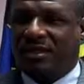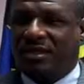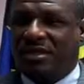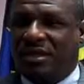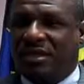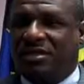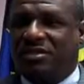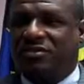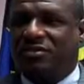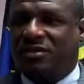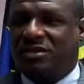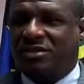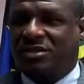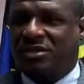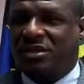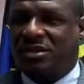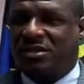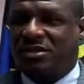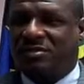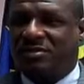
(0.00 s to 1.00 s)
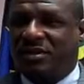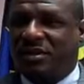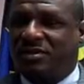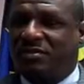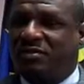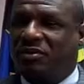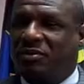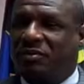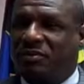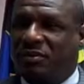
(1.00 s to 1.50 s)
date which has
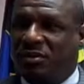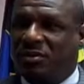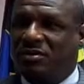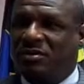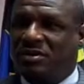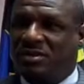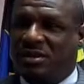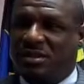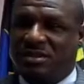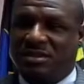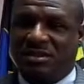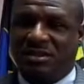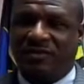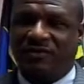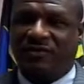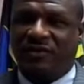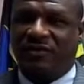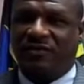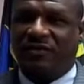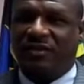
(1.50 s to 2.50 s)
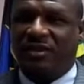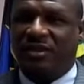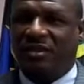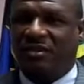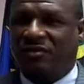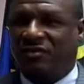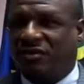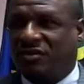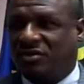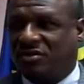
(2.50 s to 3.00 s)
been proposed is the 15th
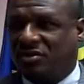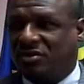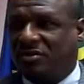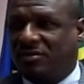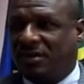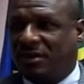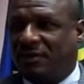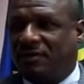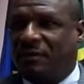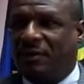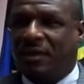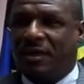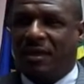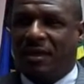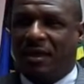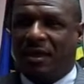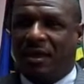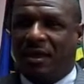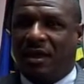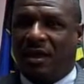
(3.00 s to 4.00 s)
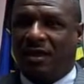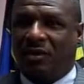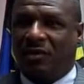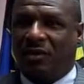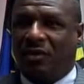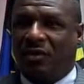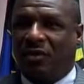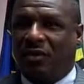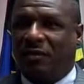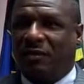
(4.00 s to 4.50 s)
of October, and
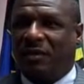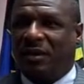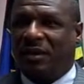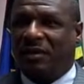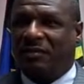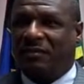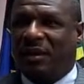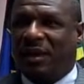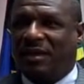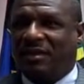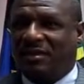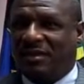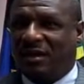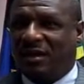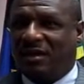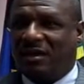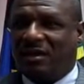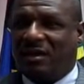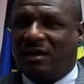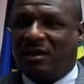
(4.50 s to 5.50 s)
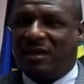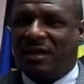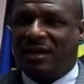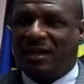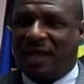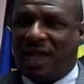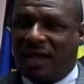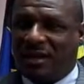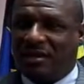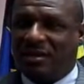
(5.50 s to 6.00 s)
we're hoping by then
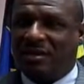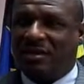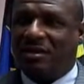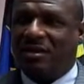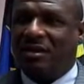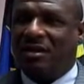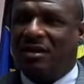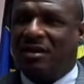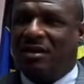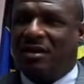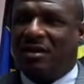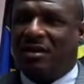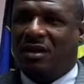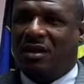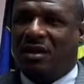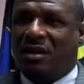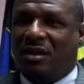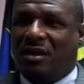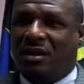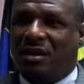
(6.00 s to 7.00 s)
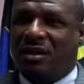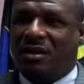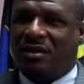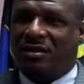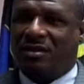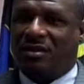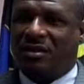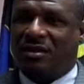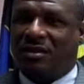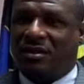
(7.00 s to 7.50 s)
Guyana, uh,
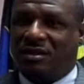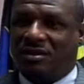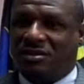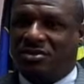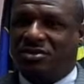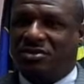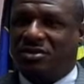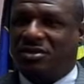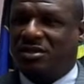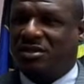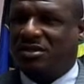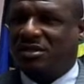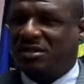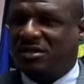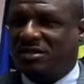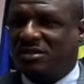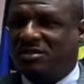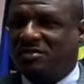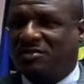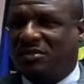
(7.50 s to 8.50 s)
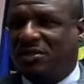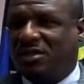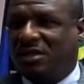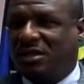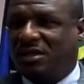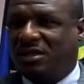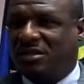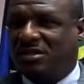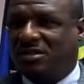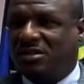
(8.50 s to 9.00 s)
the country that has more or
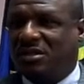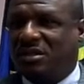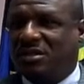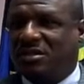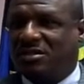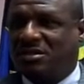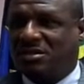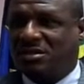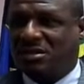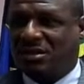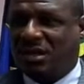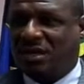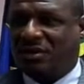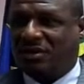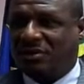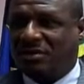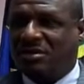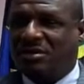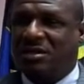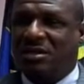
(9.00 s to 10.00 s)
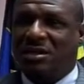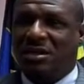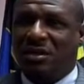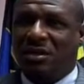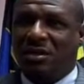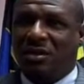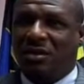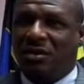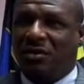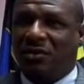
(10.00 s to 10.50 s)
less stood out,
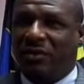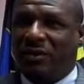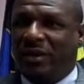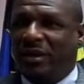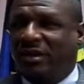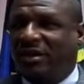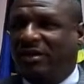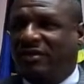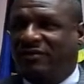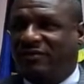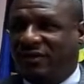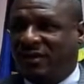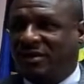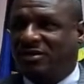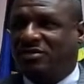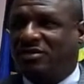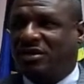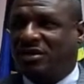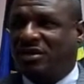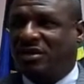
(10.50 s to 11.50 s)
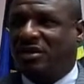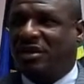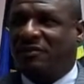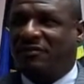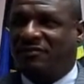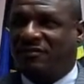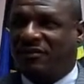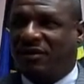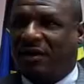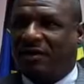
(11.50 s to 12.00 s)
will eventually
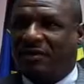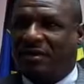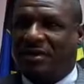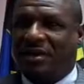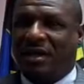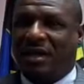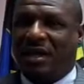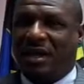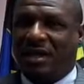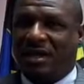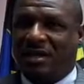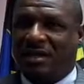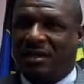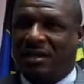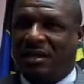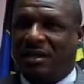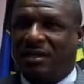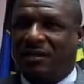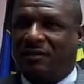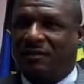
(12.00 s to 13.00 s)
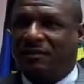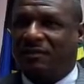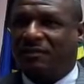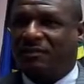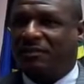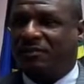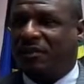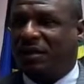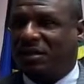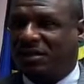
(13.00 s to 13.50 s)
come forward and
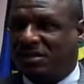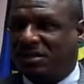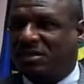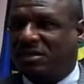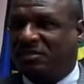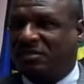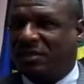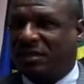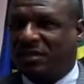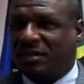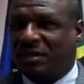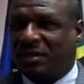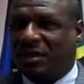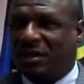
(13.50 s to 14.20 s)
um, participate.